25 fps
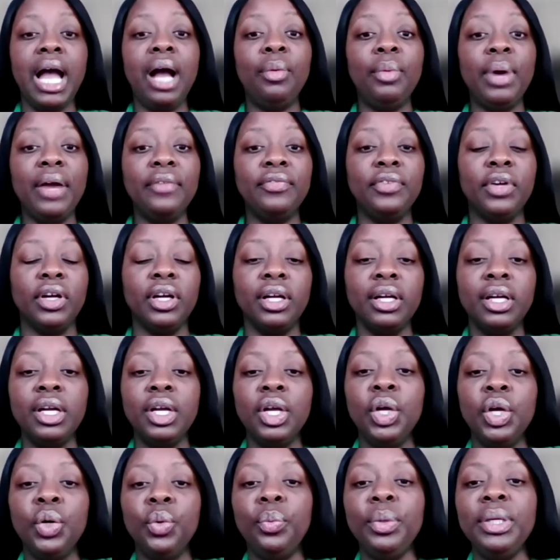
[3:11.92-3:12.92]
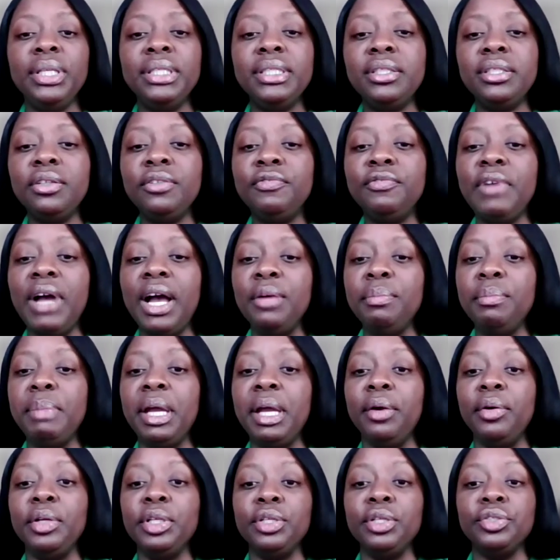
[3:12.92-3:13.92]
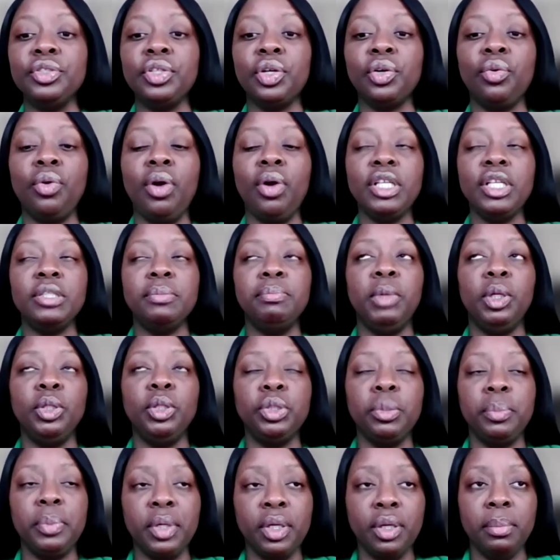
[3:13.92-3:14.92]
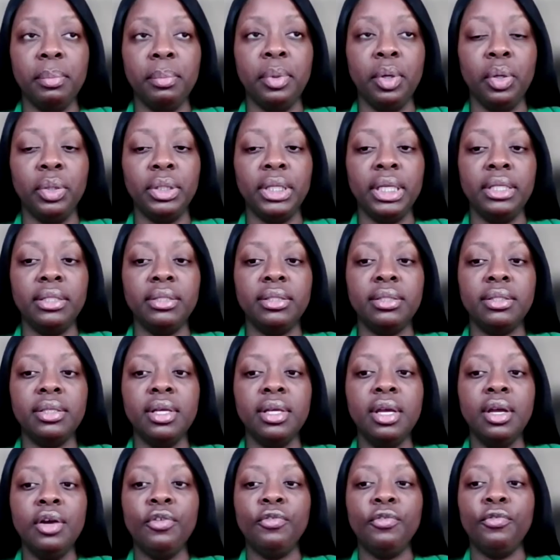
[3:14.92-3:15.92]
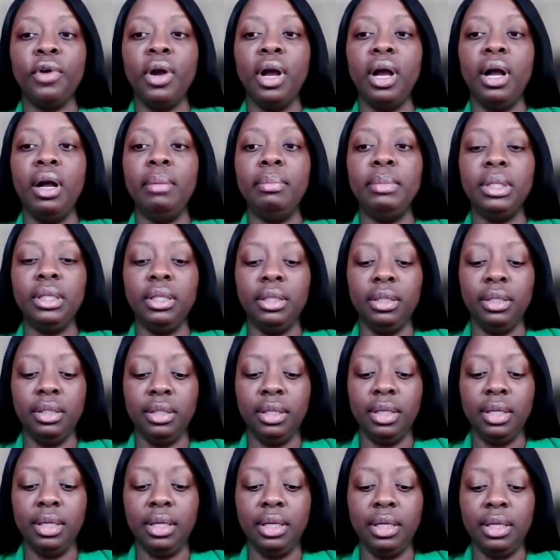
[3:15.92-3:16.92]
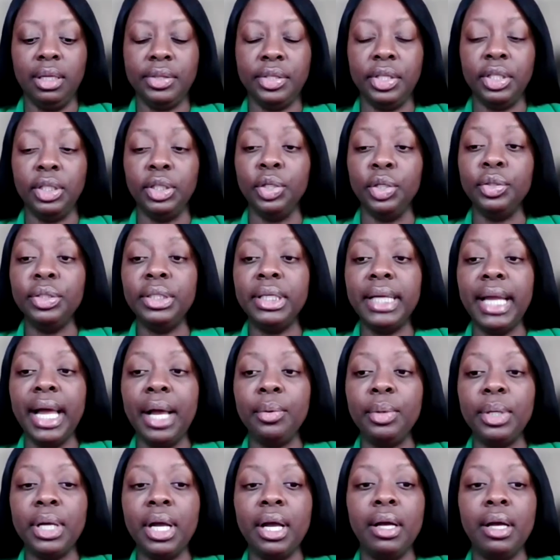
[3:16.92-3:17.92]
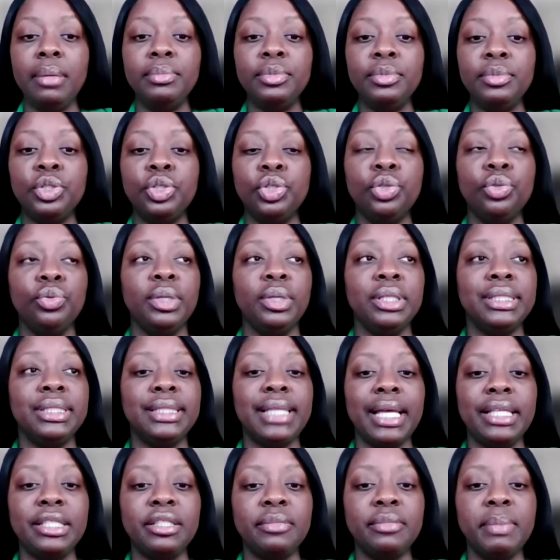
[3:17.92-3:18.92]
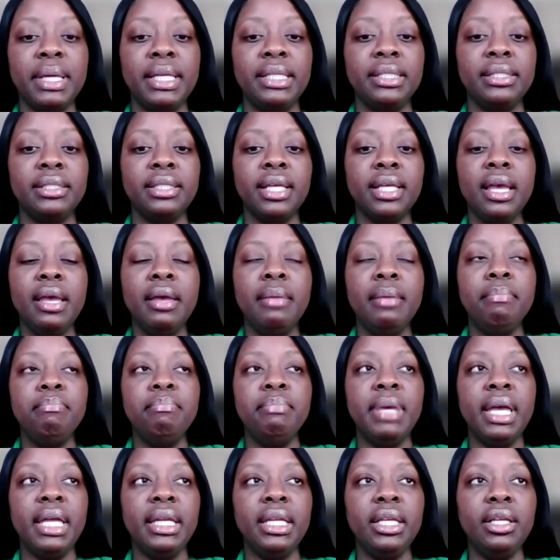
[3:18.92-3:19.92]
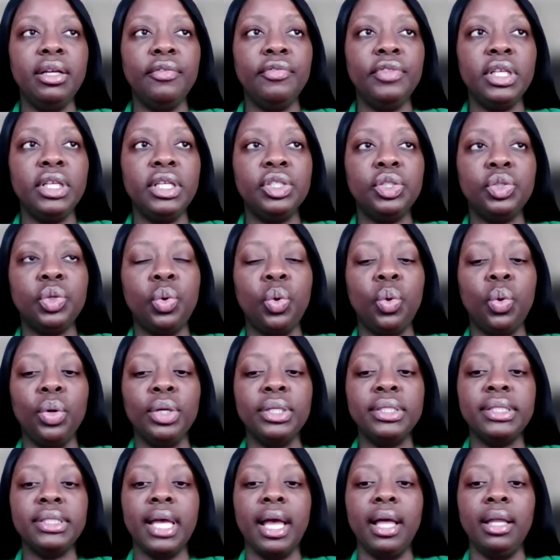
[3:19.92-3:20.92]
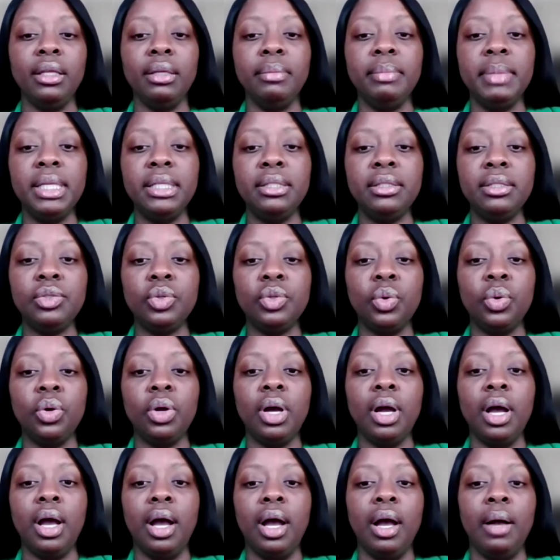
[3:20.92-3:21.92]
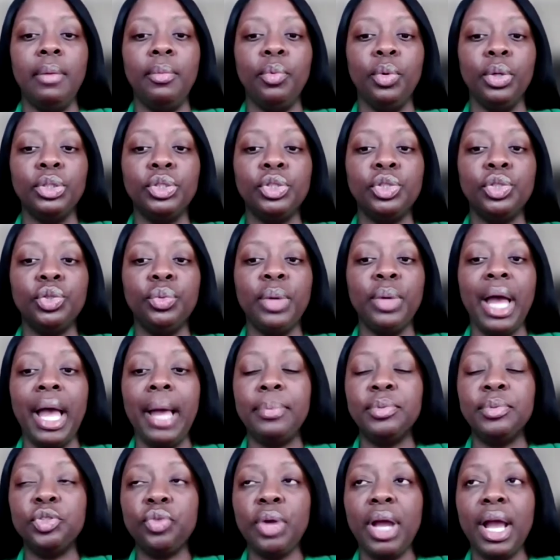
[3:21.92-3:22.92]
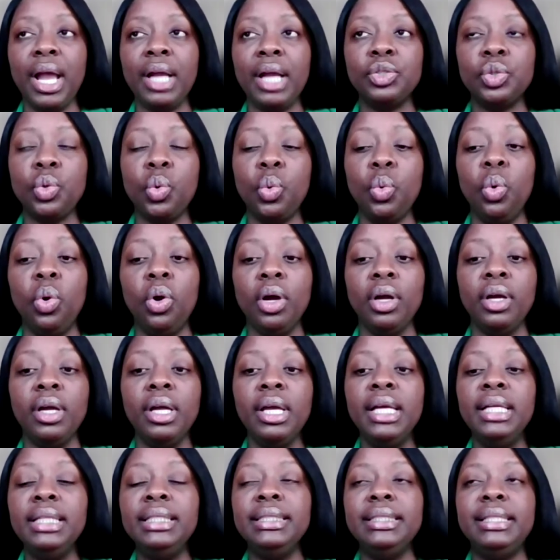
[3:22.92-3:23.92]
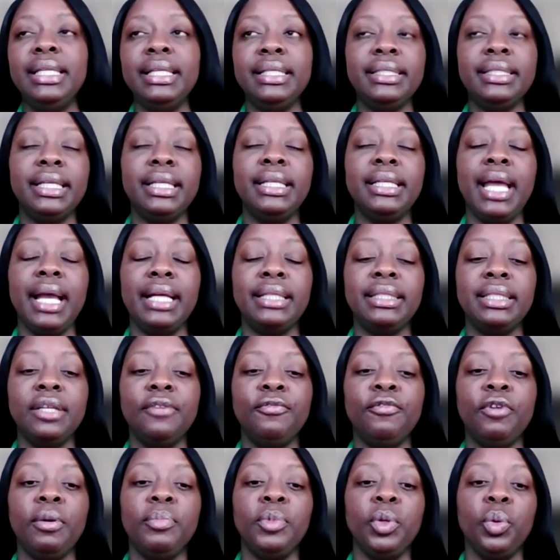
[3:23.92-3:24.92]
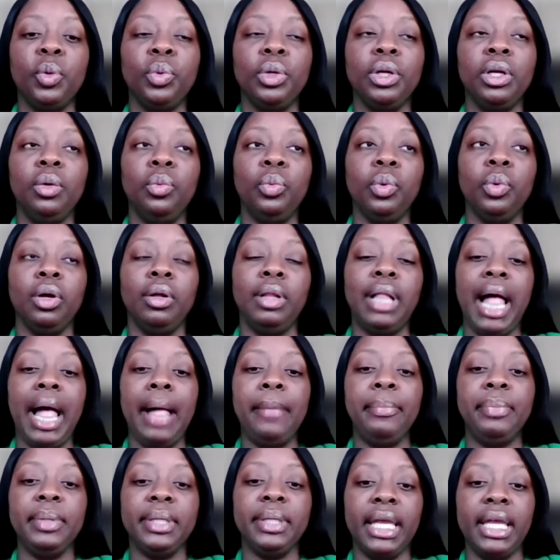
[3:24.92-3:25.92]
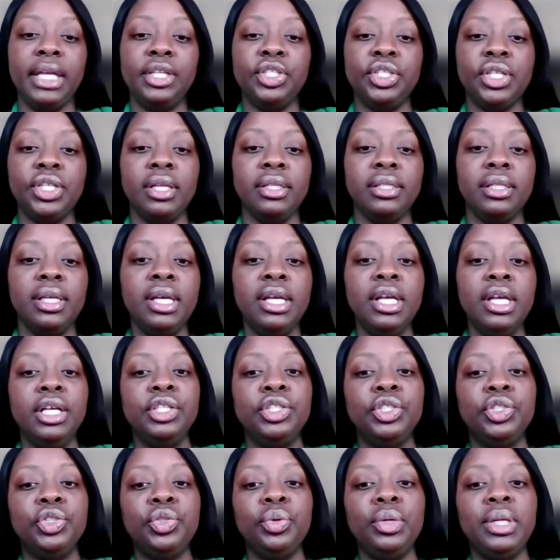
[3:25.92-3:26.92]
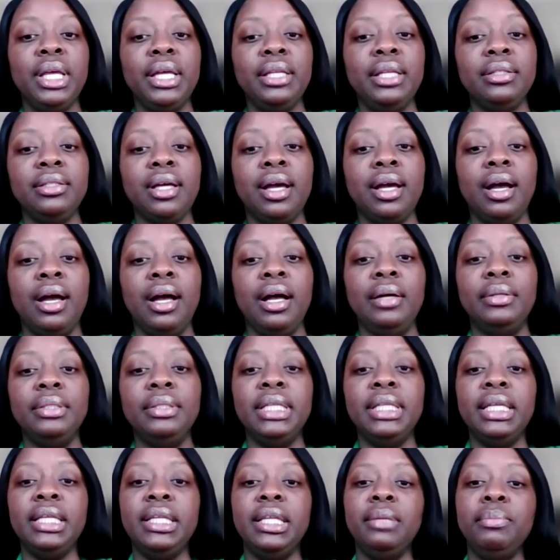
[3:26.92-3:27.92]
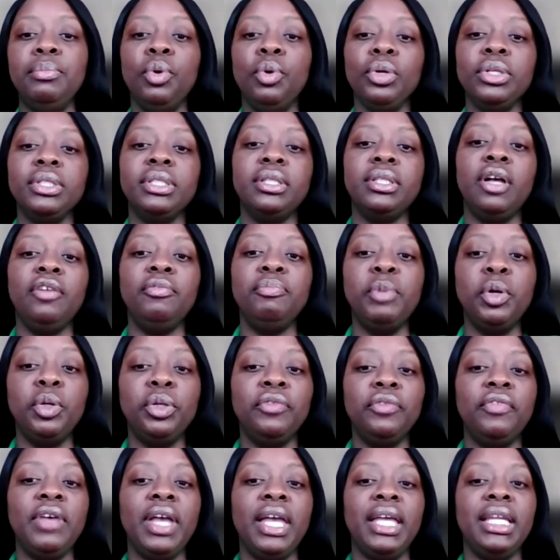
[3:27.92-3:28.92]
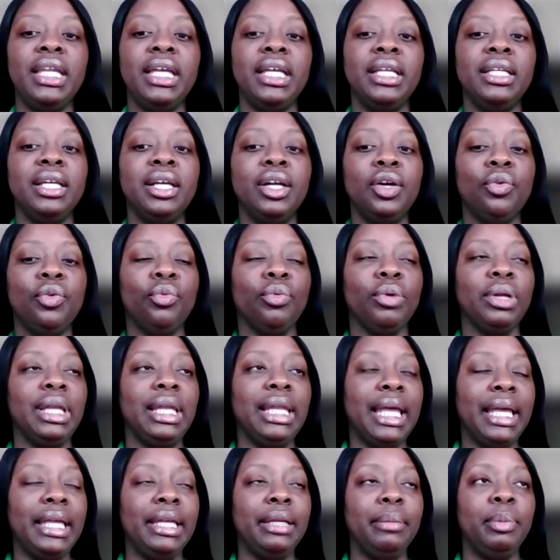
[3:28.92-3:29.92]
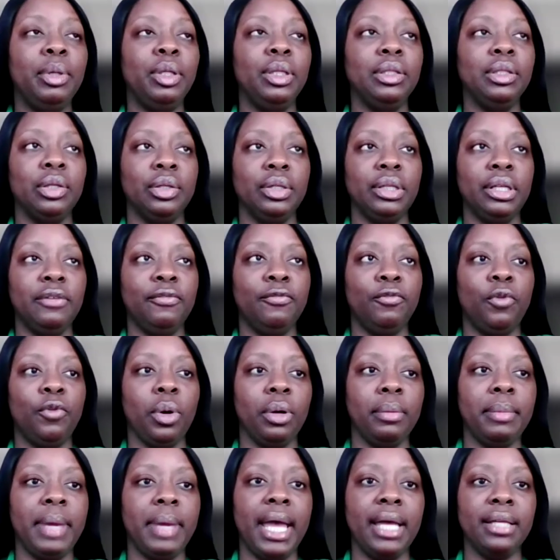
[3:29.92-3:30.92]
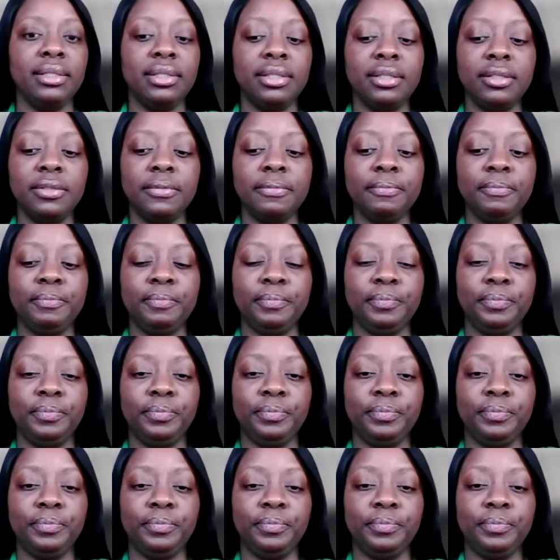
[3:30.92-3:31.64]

However, we still found barriers across multiple components, from the learning outcomes to assessments. Many of these course elements were too abstract or disconnected from the real world application. Student needed more self-motivated, relatable learning formats.